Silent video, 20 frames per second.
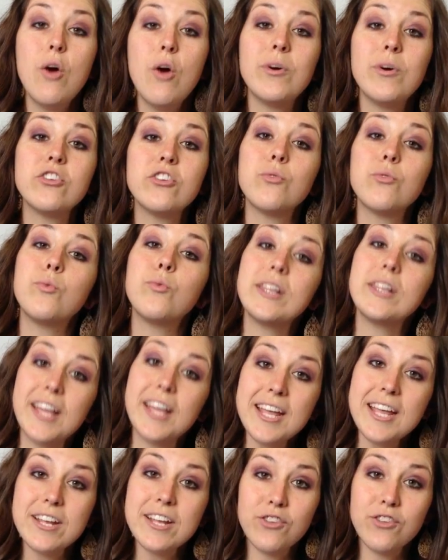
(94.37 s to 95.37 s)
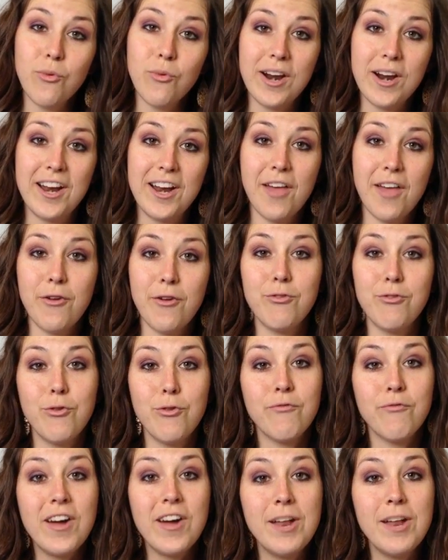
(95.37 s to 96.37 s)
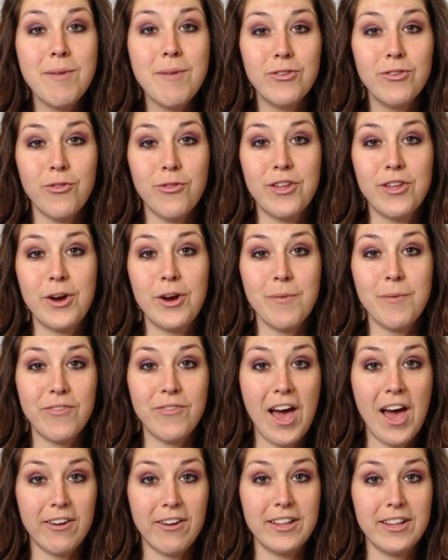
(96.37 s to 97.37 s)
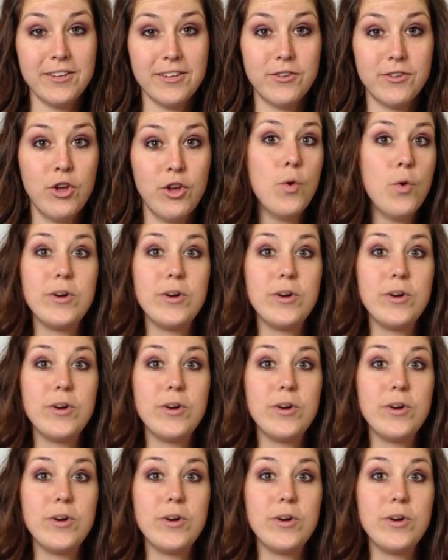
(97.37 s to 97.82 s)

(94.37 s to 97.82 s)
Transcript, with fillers: which are related to one another through the fundamental theorem of calculus,